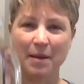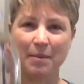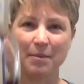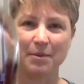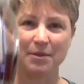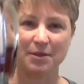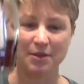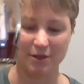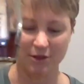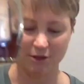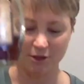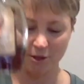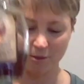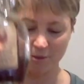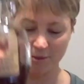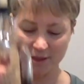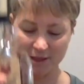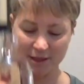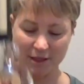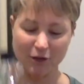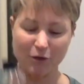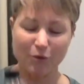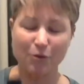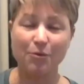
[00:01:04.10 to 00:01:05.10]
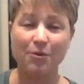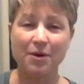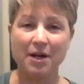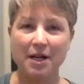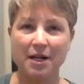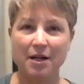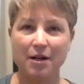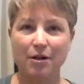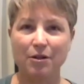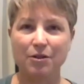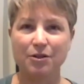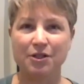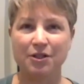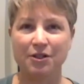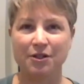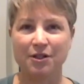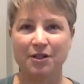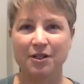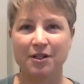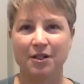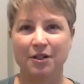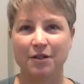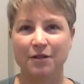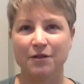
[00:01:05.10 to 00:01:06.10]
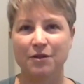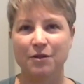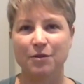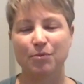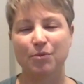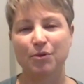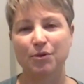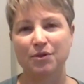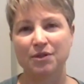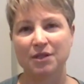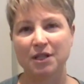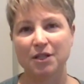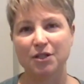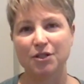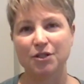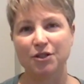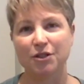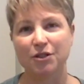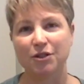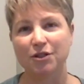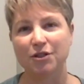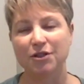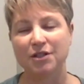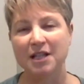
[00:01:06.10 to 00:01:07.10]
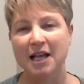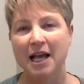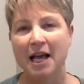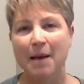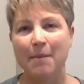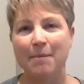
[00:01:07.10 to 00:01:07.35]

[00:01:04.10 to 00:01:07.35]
Maple syrup is a great alternative to processed sugars